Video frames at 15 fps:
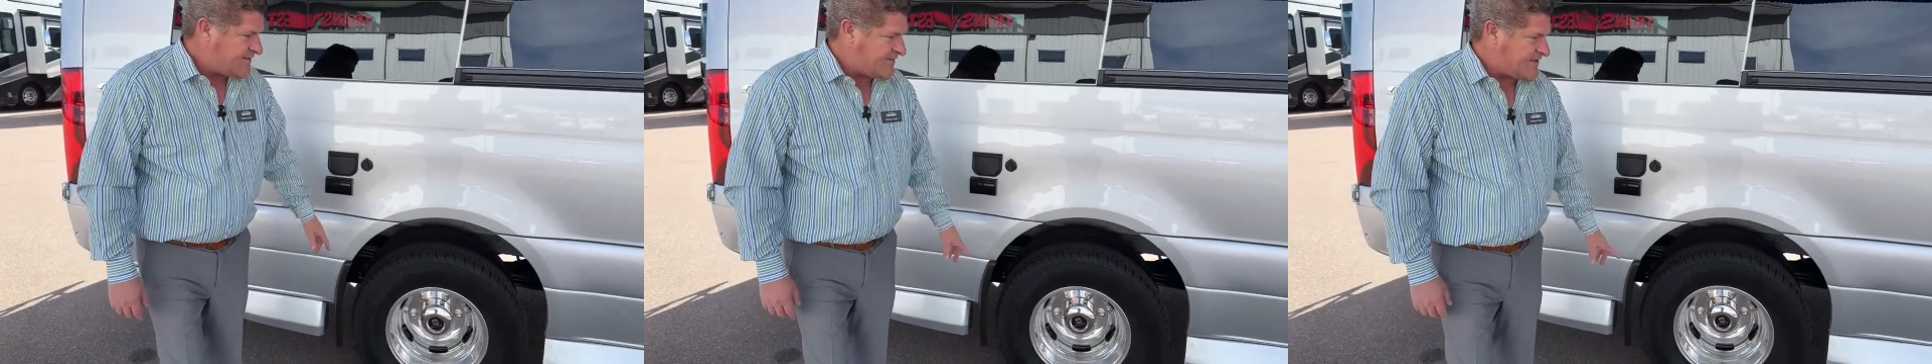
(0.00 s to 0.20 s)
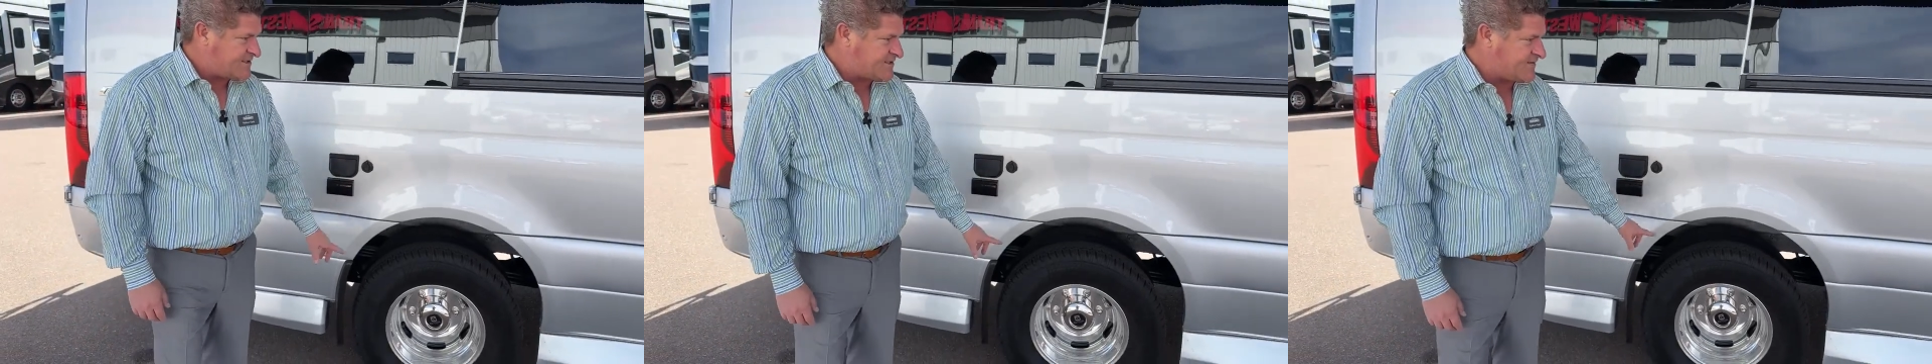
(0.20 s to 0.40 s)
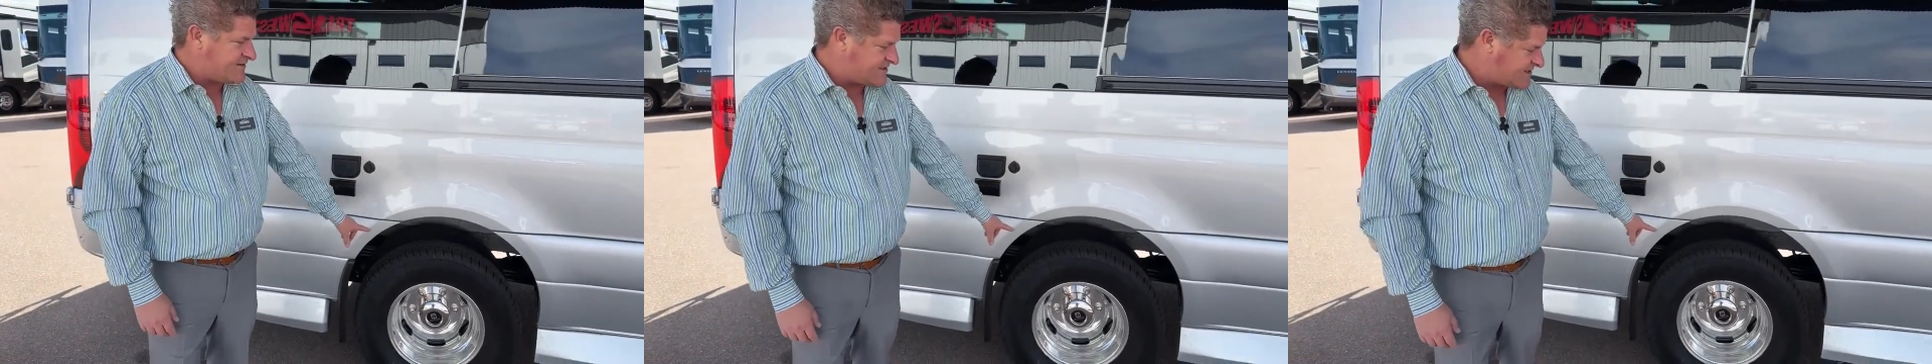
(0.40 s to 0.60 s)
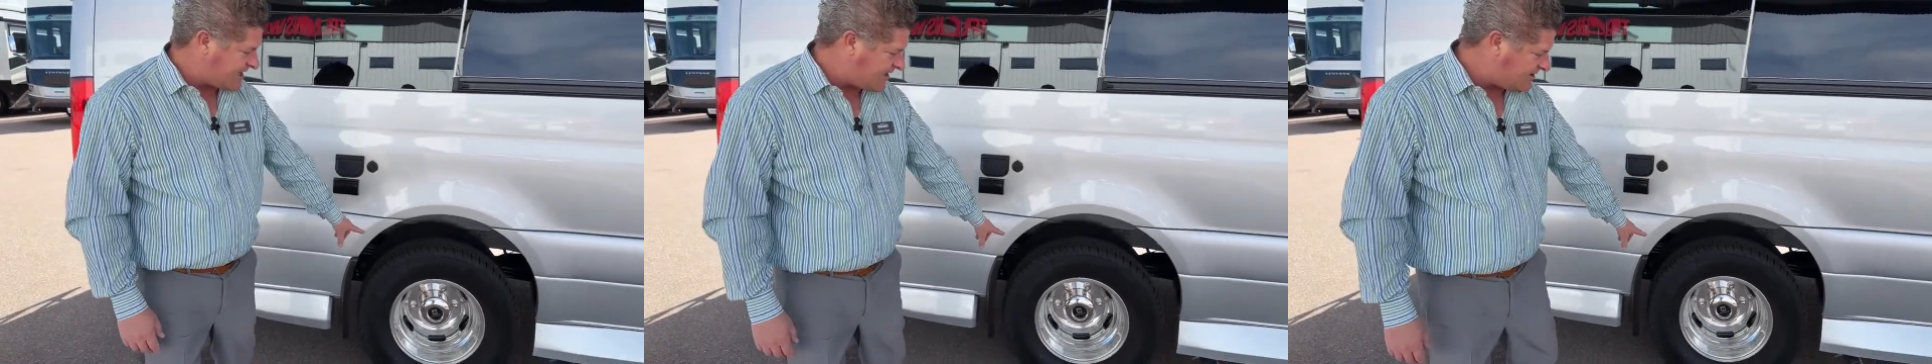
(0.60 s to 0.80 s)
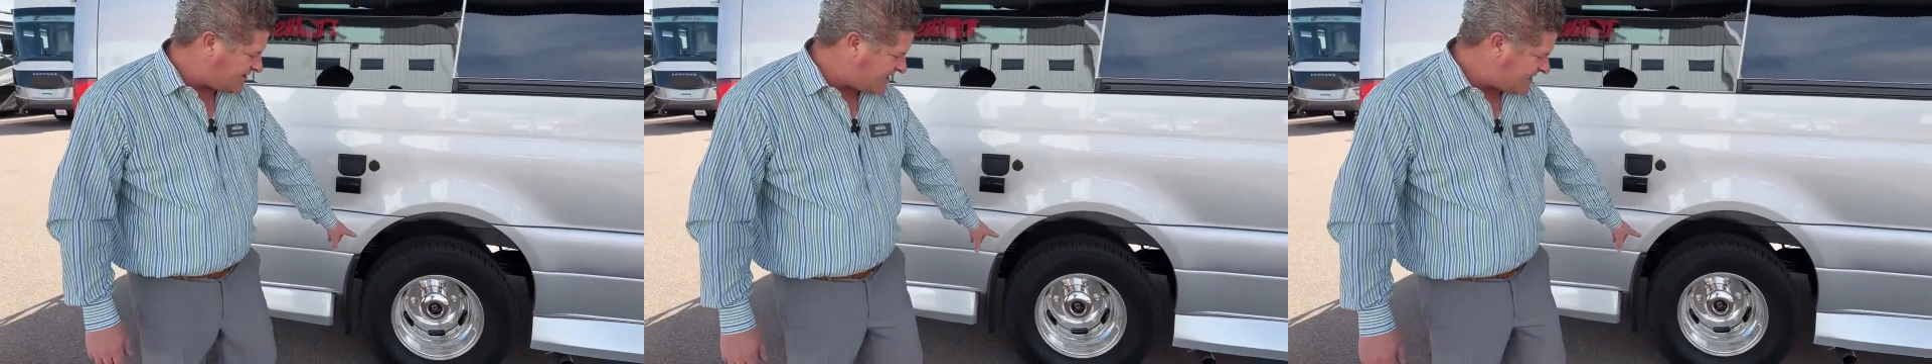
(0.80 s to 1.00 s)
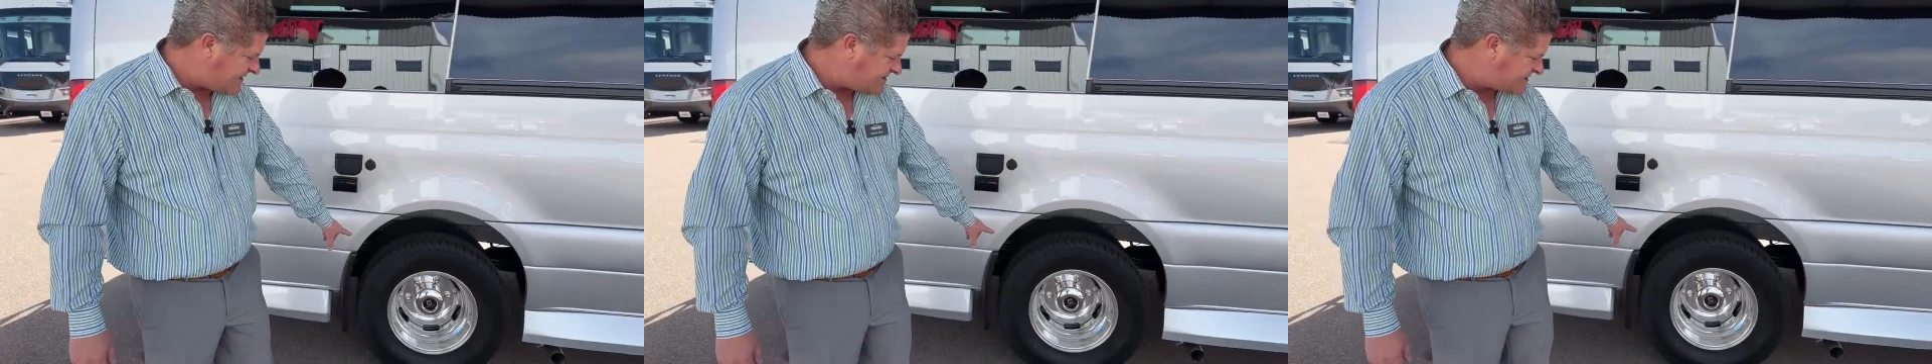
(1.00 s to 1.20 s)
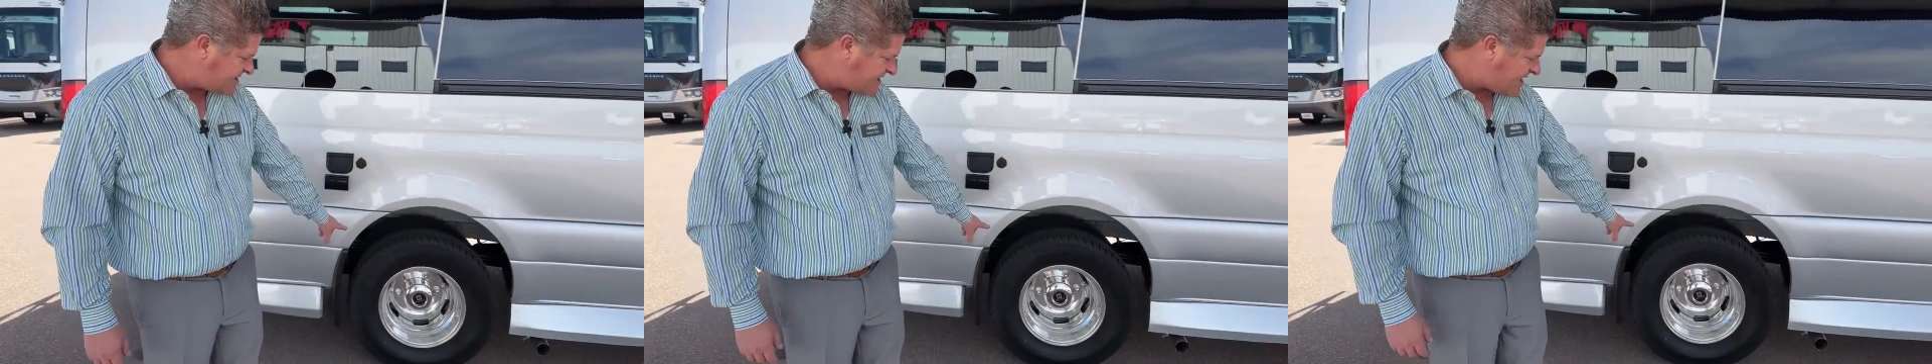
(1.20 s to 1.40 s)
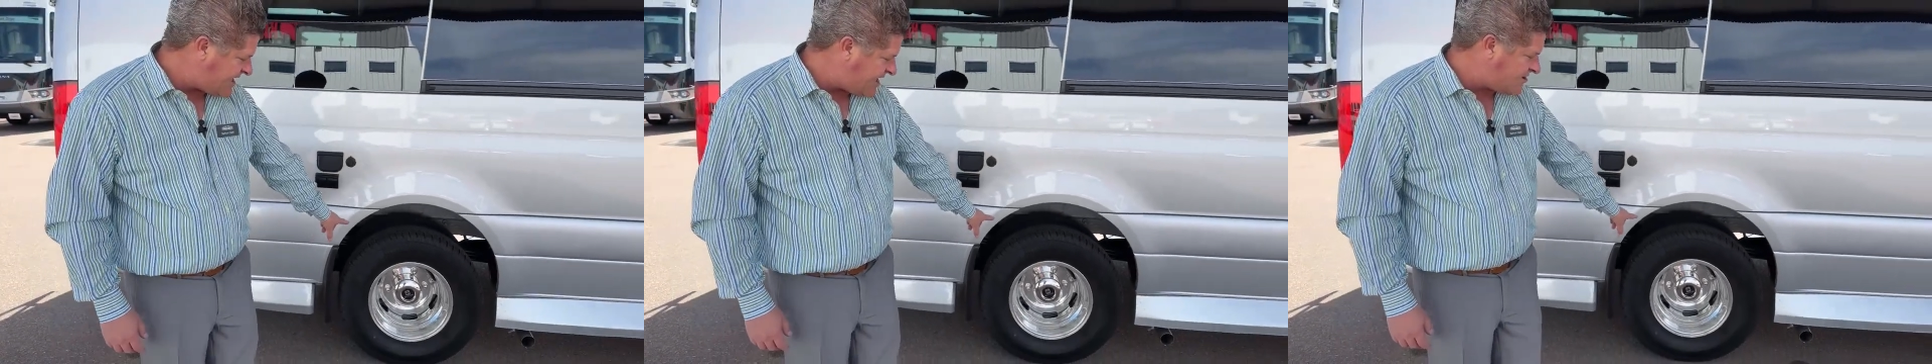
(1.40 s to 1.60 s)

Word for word: These are the stylized